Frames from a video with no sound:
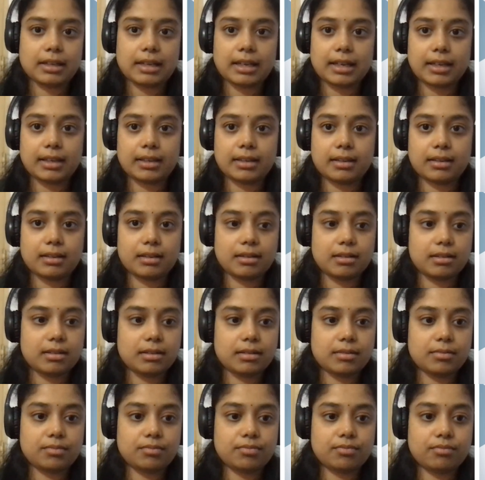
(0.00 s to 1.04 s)
like
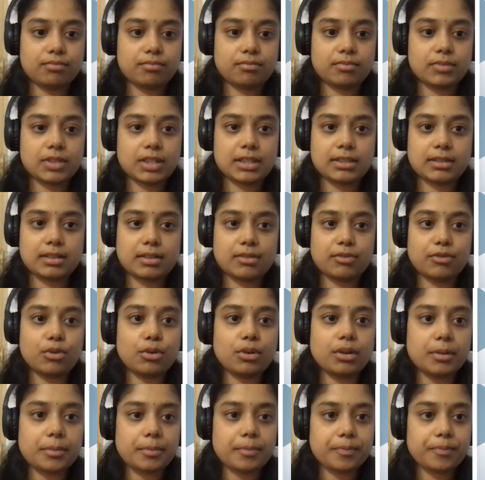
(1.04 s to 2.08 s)

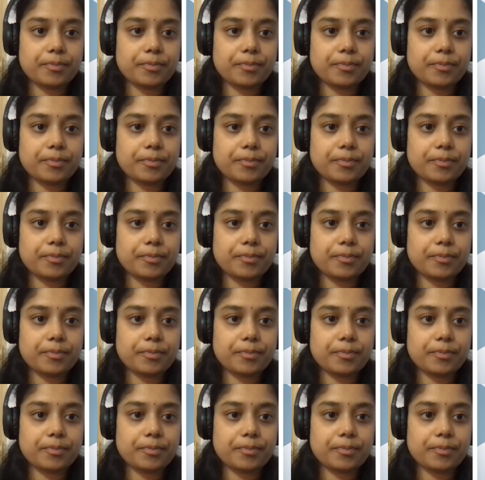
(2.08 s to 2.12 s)
64.